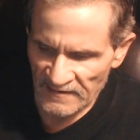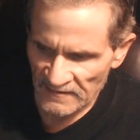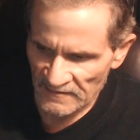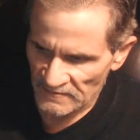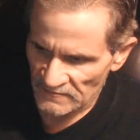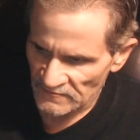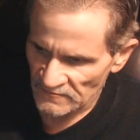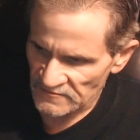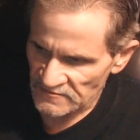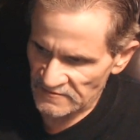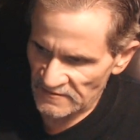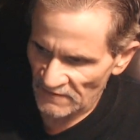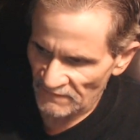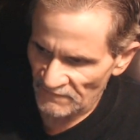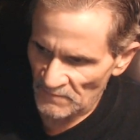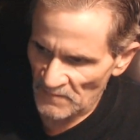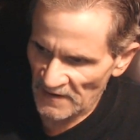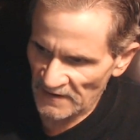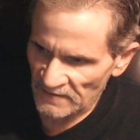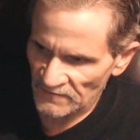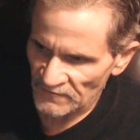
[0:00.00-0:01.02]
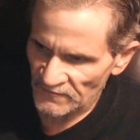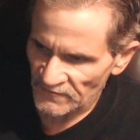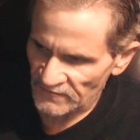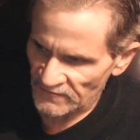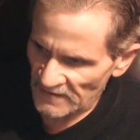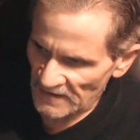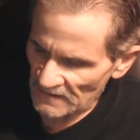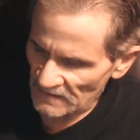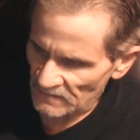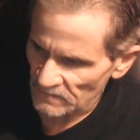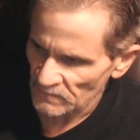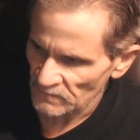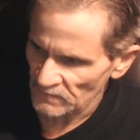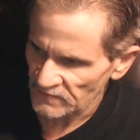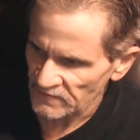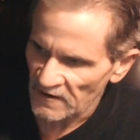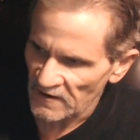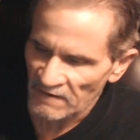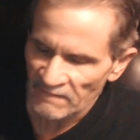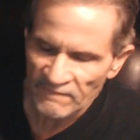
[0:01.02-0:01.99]
the stuff Michael Saylor was
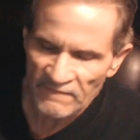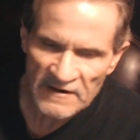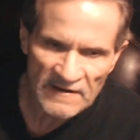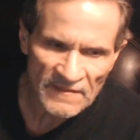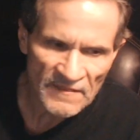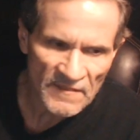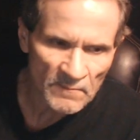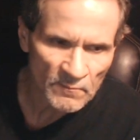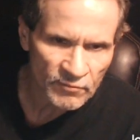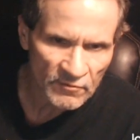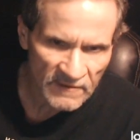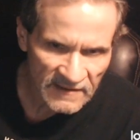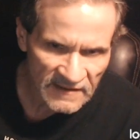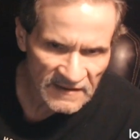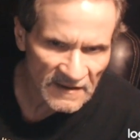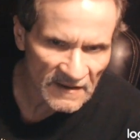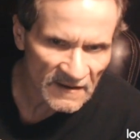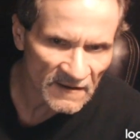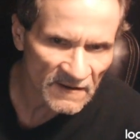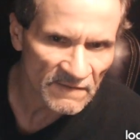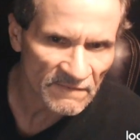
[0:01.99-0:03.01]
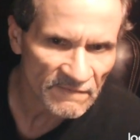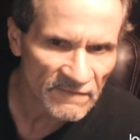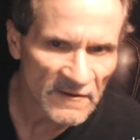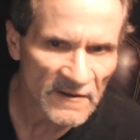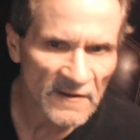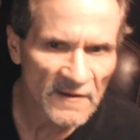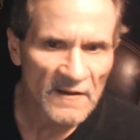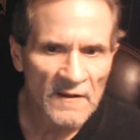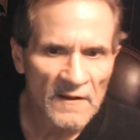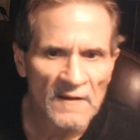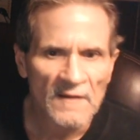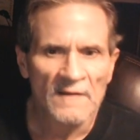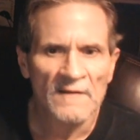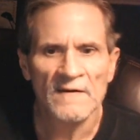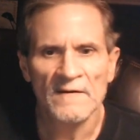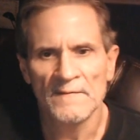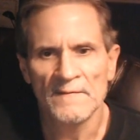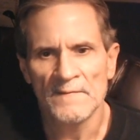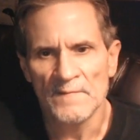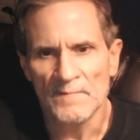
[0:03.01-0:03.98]
covering in the Breedlove
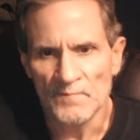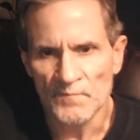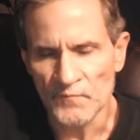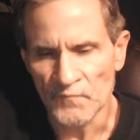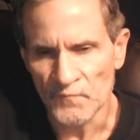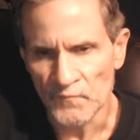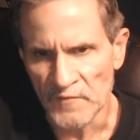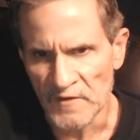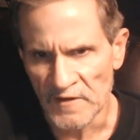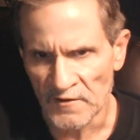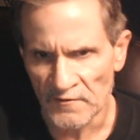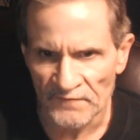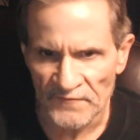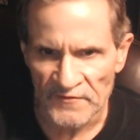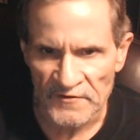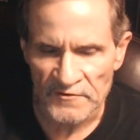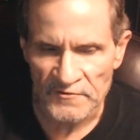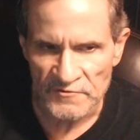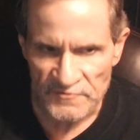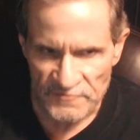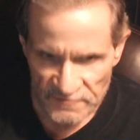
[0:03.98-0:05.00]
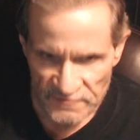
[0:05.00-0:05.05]
interviews.